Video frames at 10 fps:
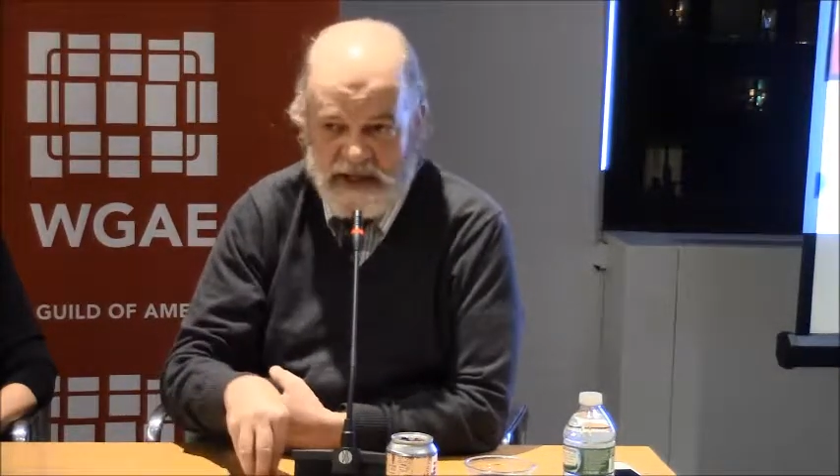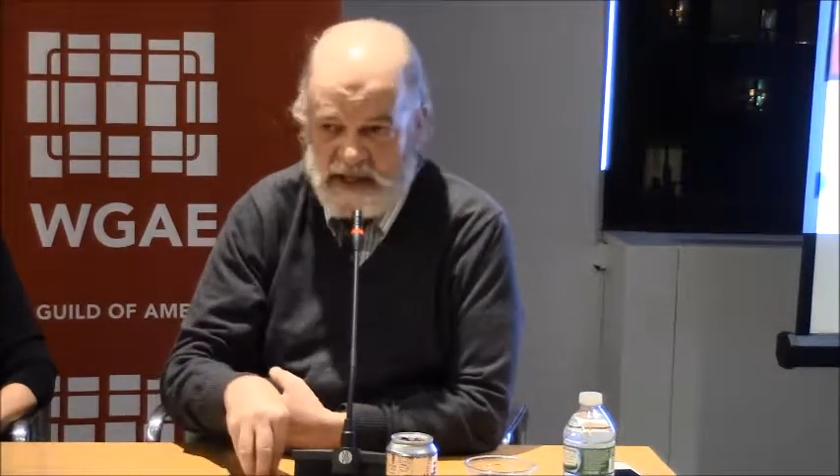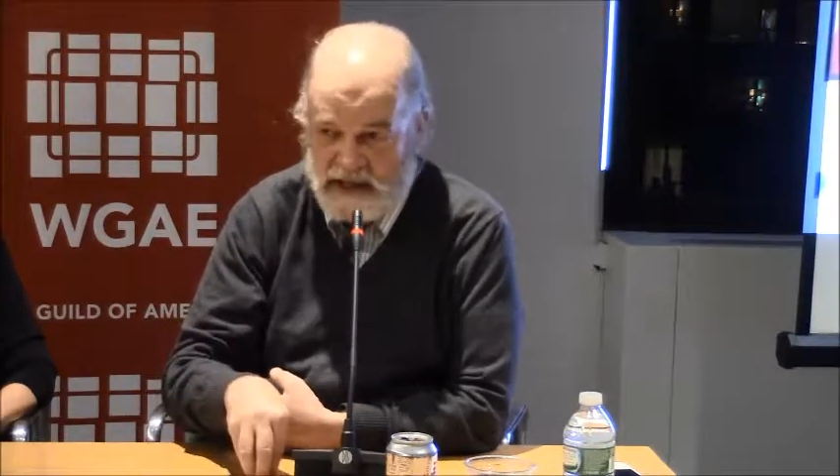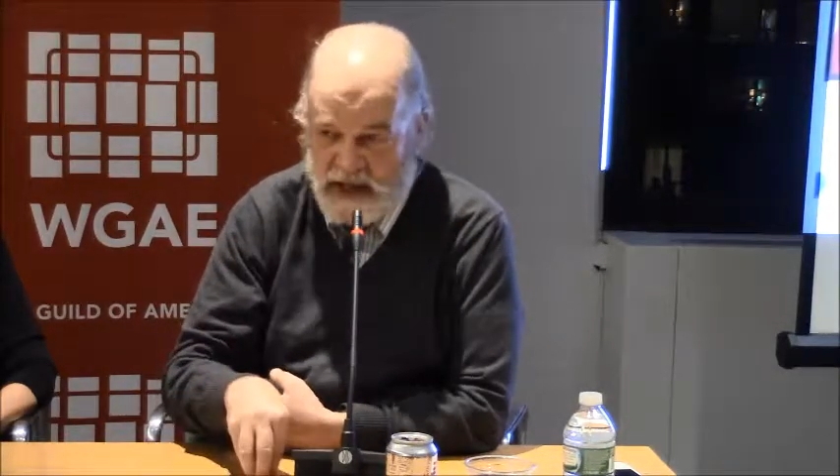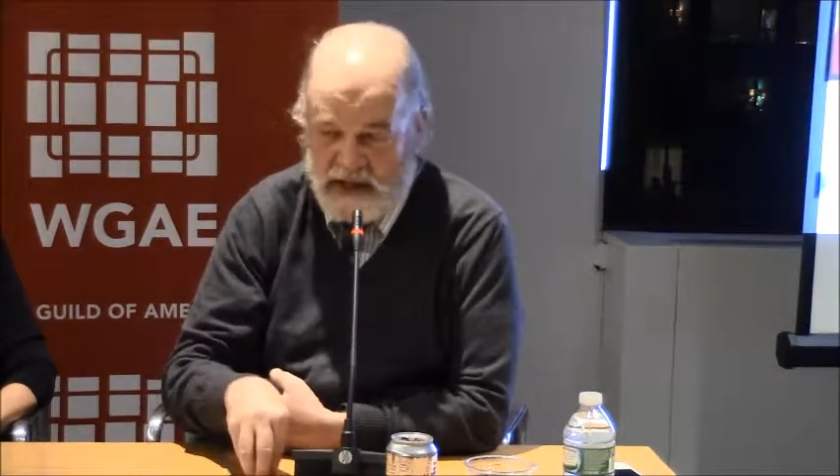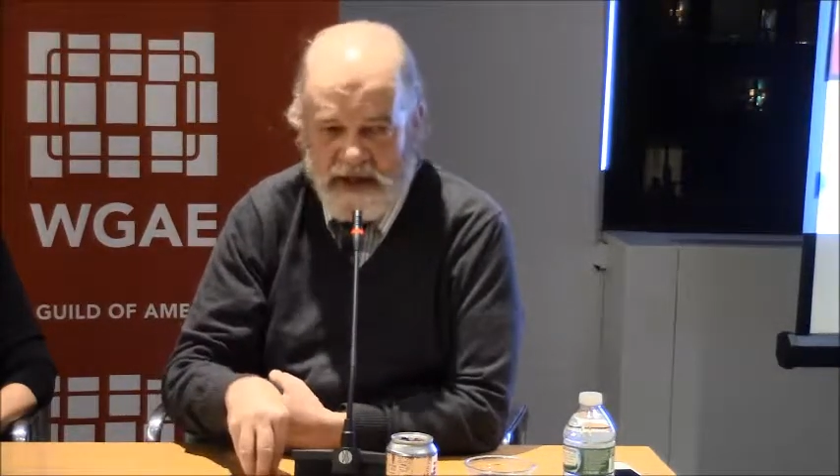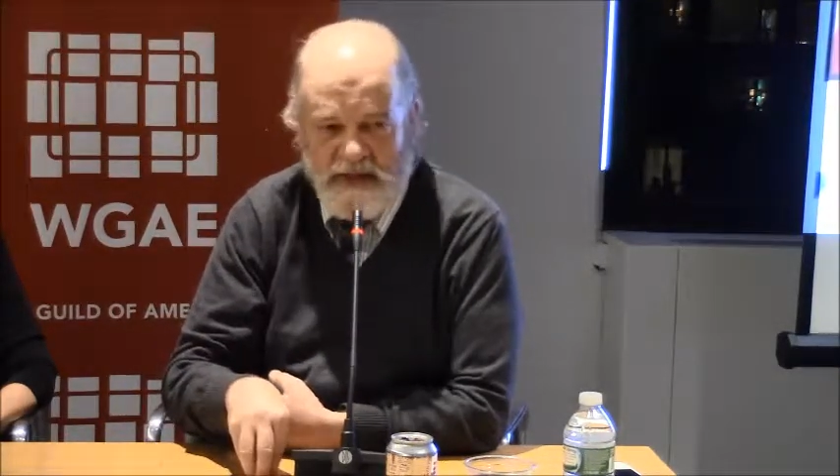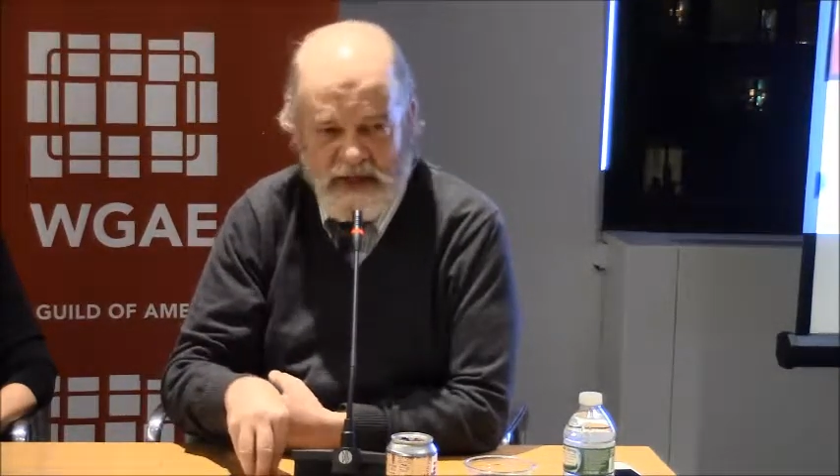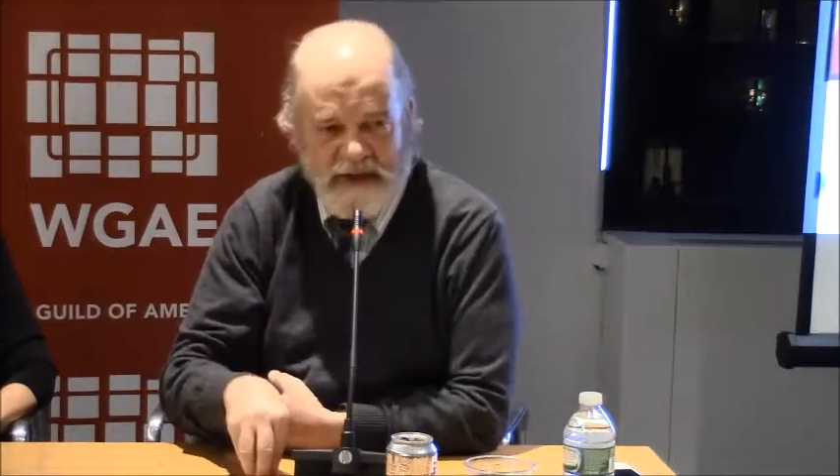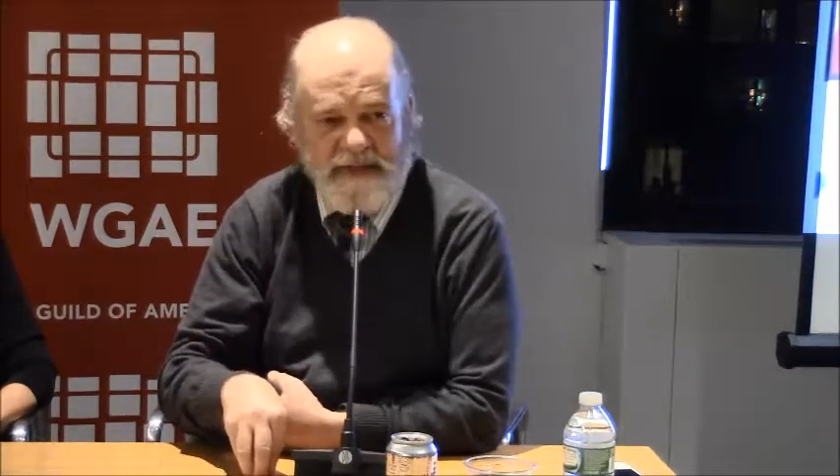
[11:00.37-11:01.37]
sucked
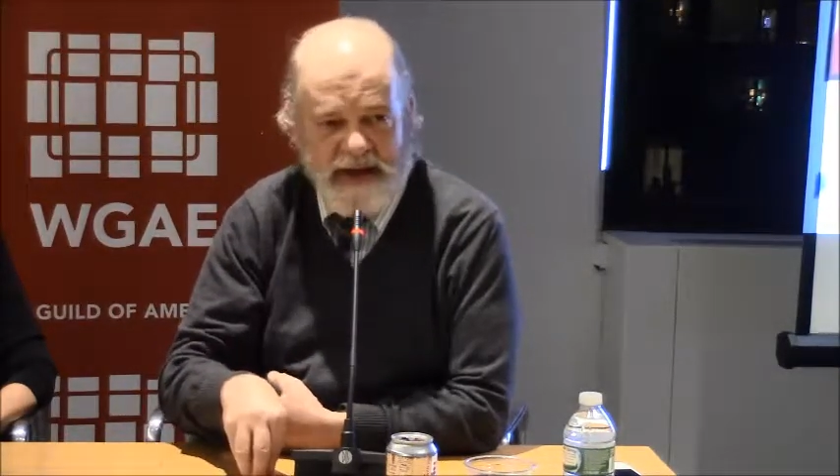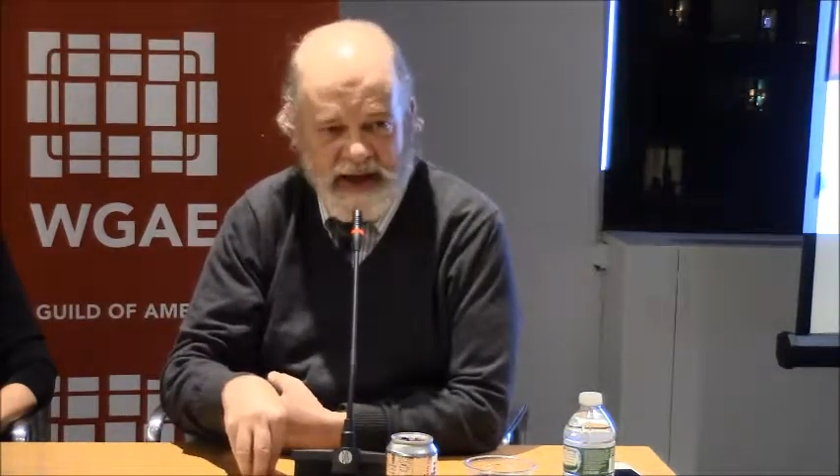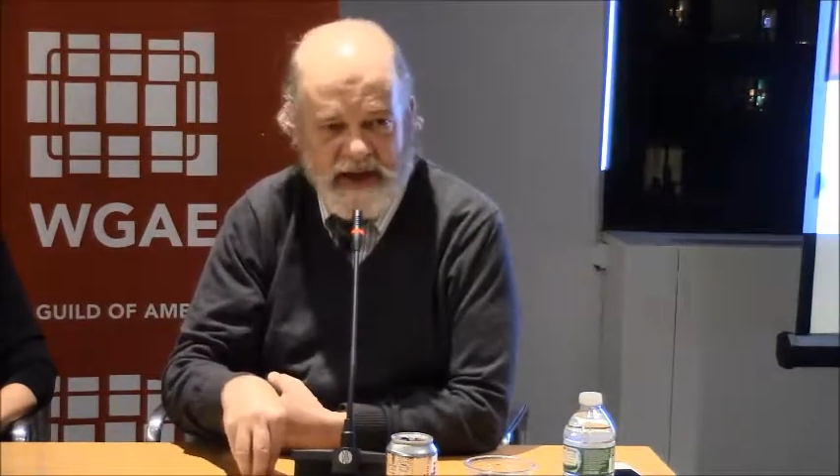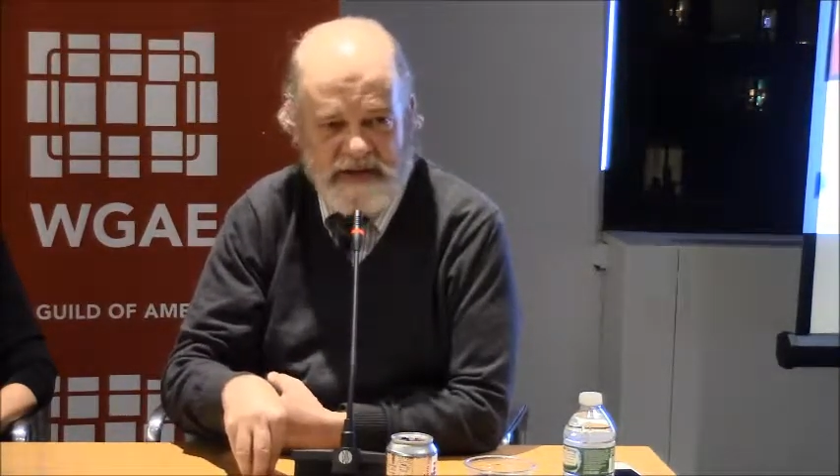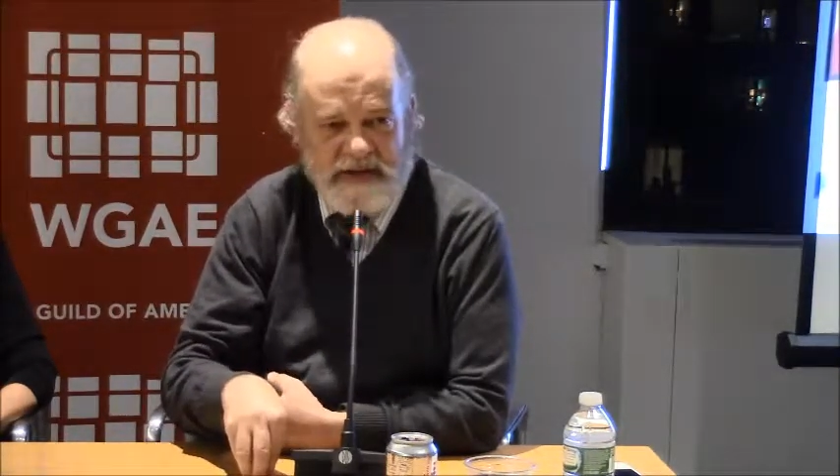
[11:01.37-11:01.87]
that they had this